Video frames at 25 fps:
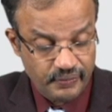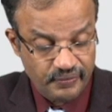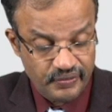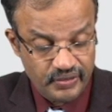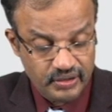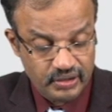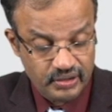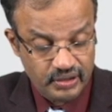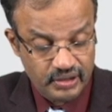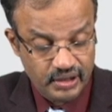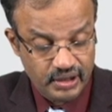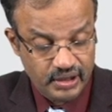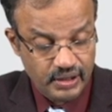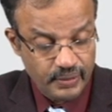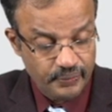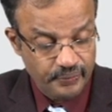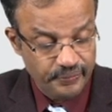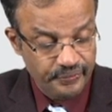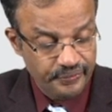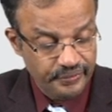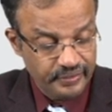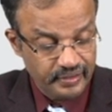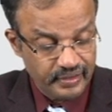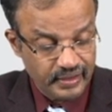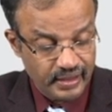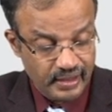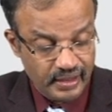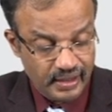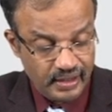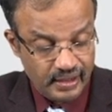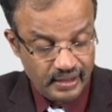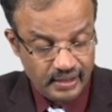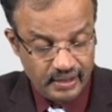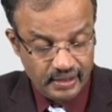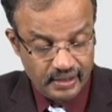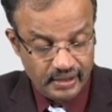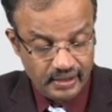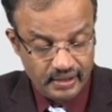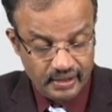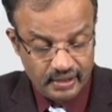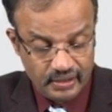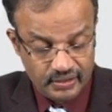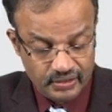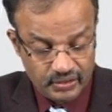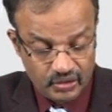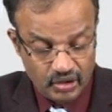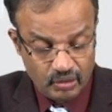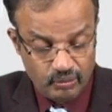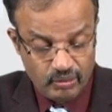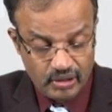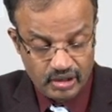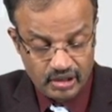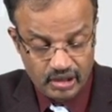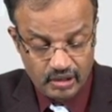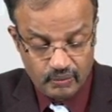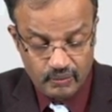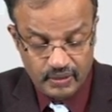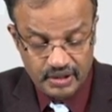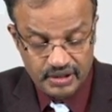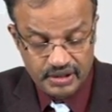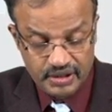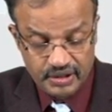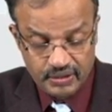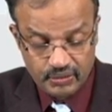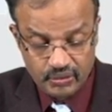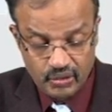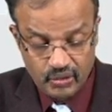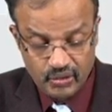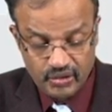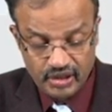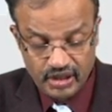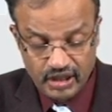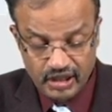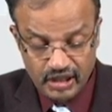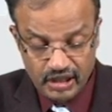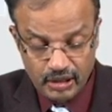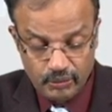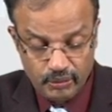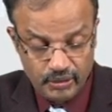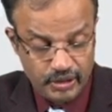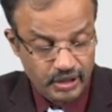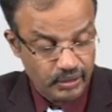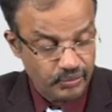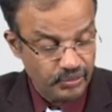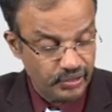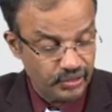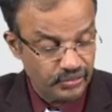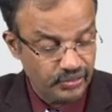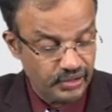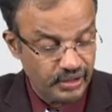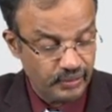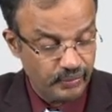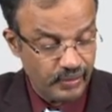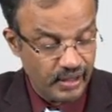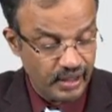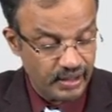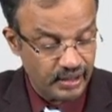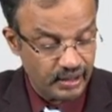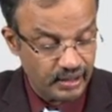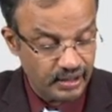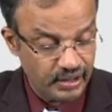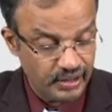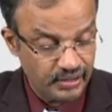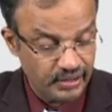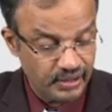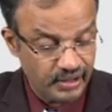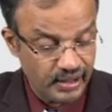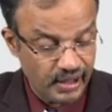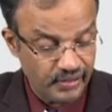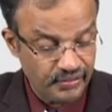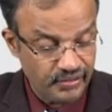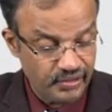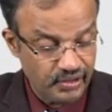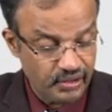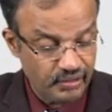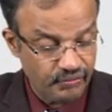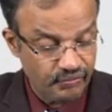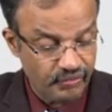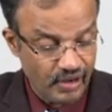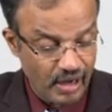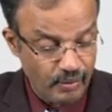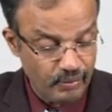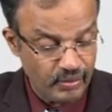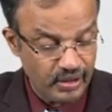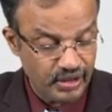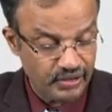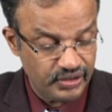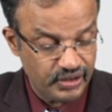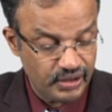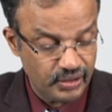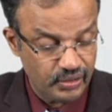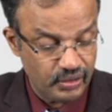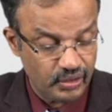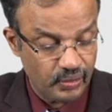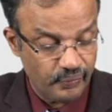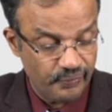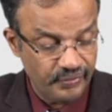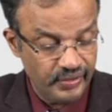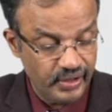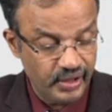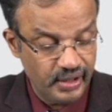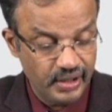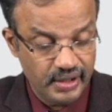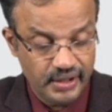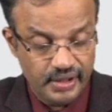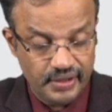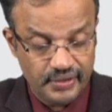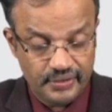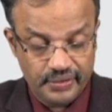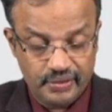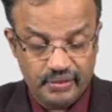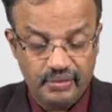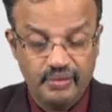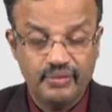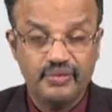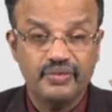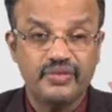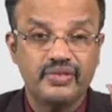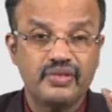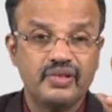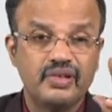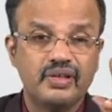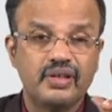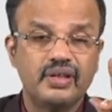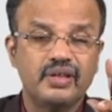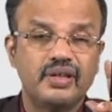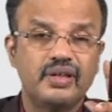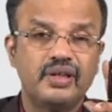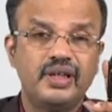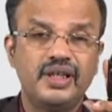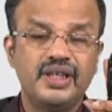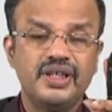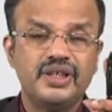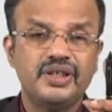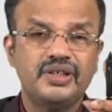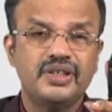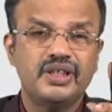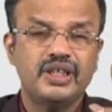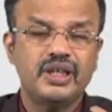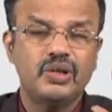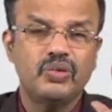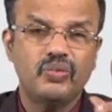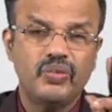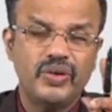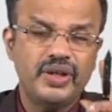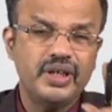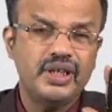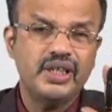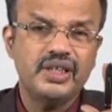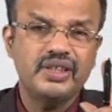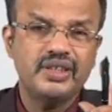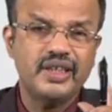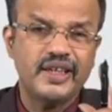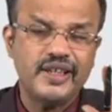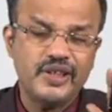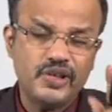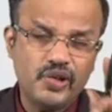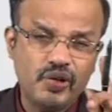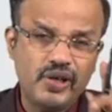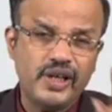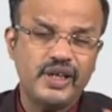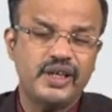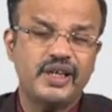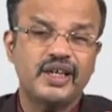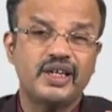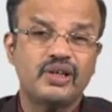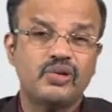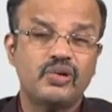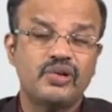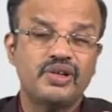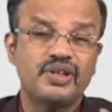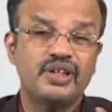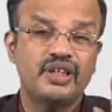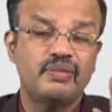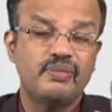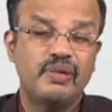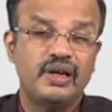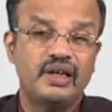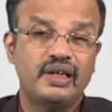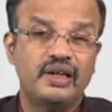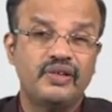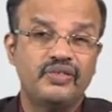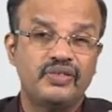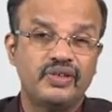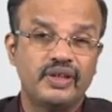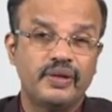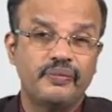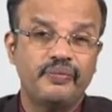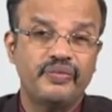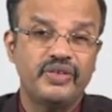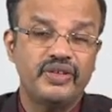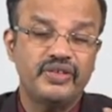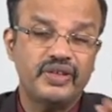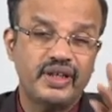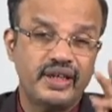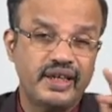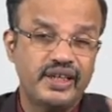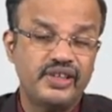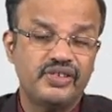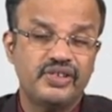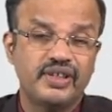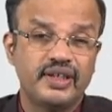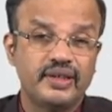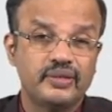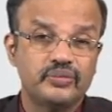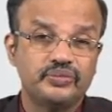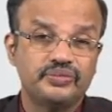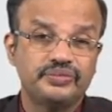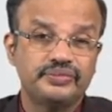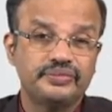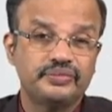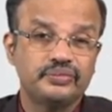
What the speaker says: in stomach, breast, ovary, endometrium, urinary bladder. It is a cancer family syndrome. So Lynch syndrome, one is isolated colonic malignancy in the right side.